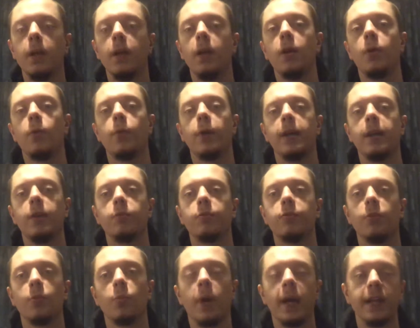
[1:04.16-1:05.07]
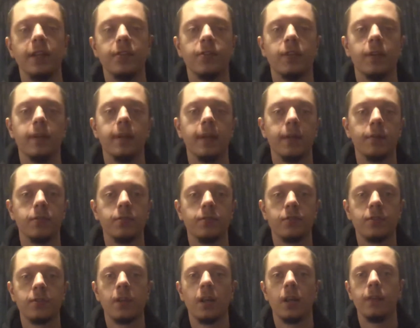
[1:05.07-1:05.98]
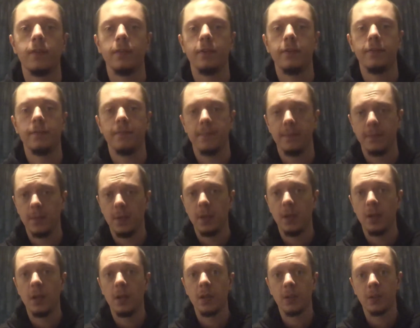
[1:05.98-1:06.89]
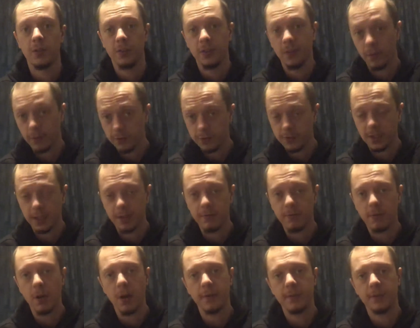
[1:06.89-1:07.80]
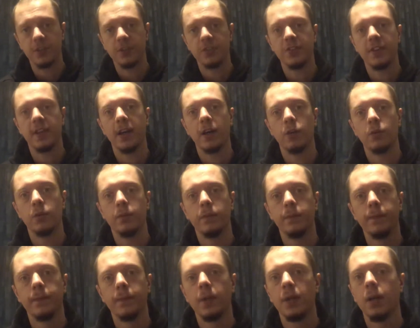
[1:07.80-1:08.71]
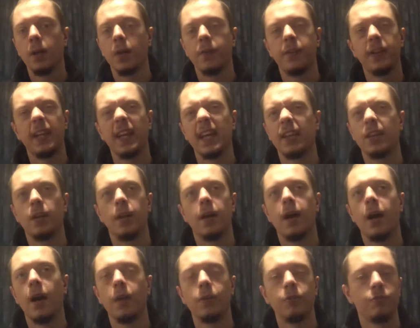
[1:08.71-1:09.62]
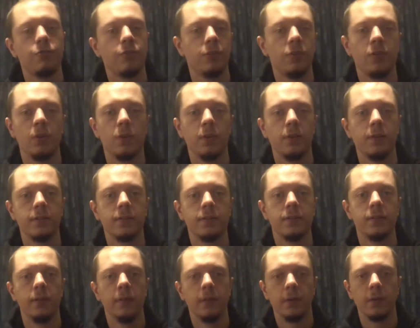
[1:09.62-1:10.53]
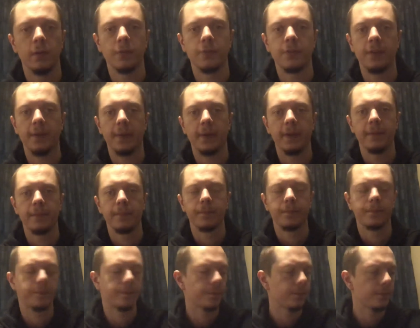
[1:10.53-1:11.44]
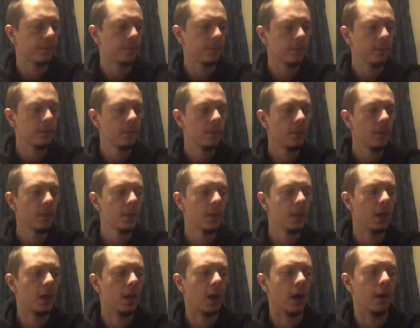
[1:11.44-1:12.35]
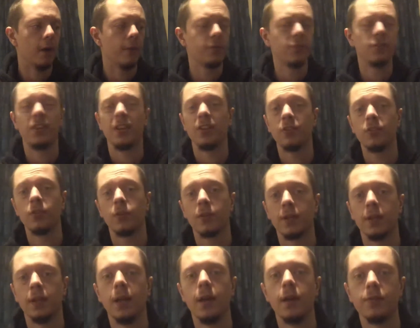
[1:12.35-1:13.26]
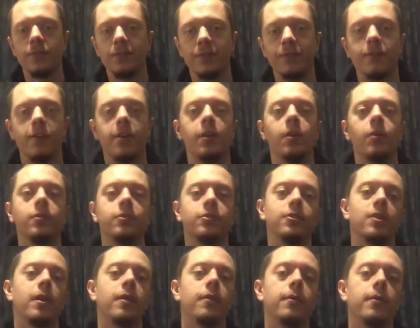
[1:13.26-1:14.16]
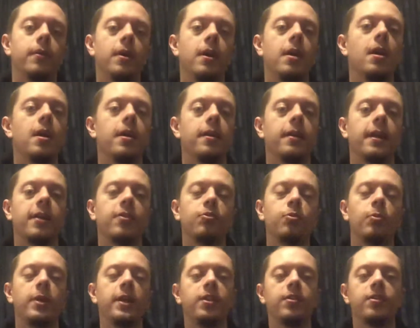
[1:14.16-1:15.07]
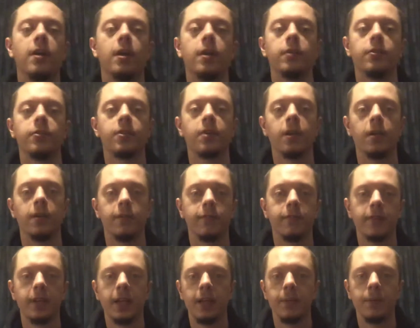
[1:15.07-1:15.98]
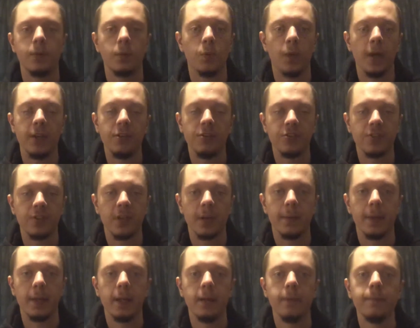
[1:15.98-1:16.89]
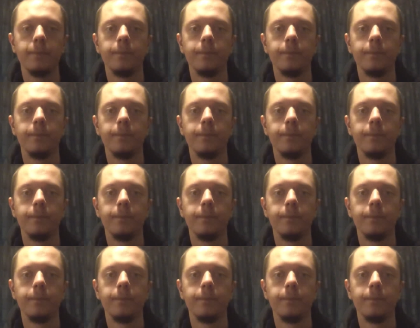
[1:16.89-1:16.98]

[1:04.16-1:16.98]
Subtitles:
where he was a waiter. That was kind of because obviously he arrived in Seattle. I think he had like $100 or something. Obviously, it's not going to last him very long, so that's what he done to kind of keep the wages coming in.